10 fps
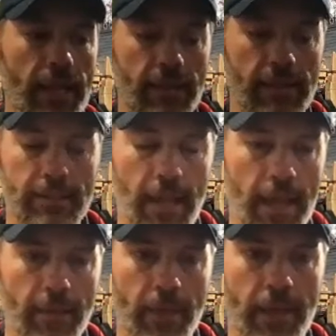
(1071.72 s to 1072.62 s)
the
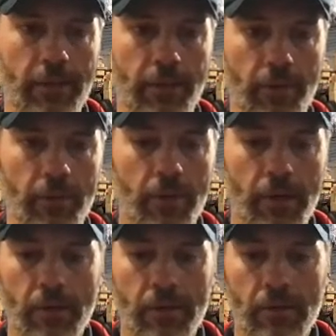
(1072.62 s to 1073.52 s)
same that you're
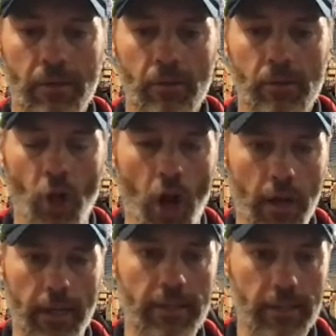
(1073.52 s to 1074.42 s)

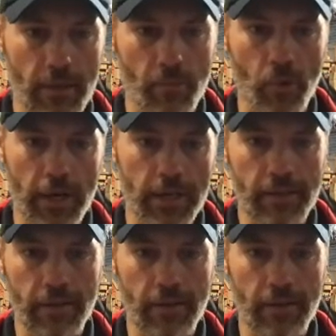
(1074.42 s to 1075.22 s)
talking to someone